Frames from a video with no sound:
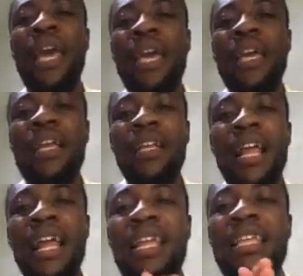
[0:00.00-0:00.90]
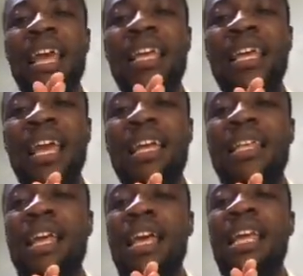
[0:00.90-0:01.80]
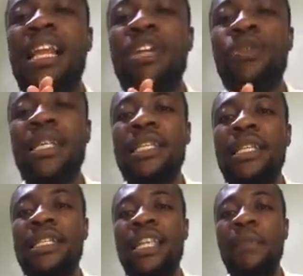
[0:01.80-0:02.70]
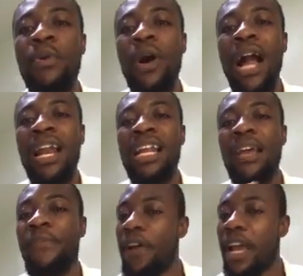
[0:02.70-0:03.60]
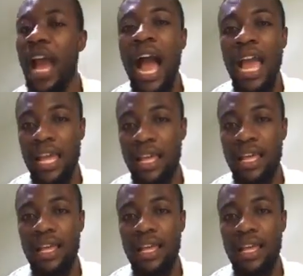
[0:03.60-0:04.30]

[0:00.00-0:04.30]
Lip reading: we na na ye illiteracy system no wo Ghana na very high.